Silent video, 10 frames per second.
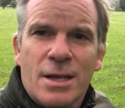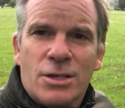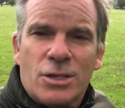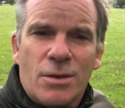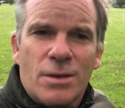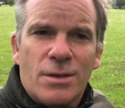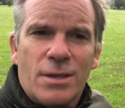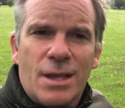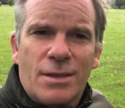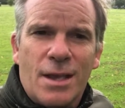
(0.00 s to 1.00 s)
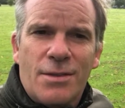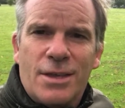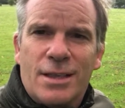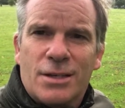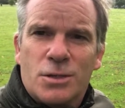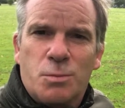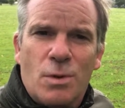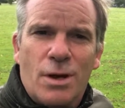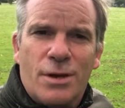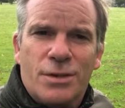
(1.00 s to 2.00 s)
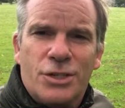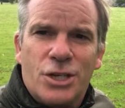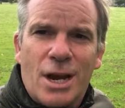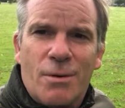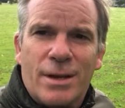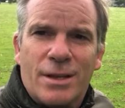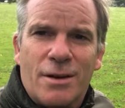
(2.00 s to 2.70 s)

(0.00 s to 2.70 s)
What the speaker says: So the other thing that's worth sharing